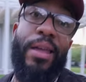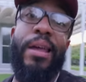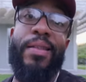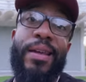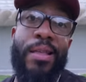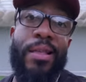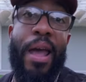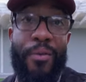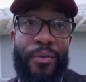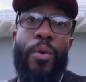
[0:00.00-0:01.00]
kit lens
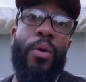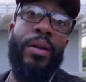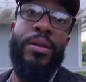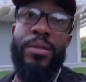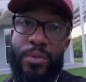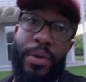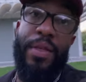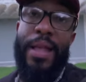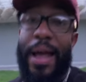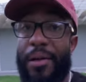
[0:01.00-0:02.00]
f4 with
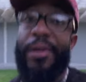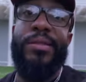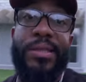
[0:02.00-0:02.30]
the Nikon.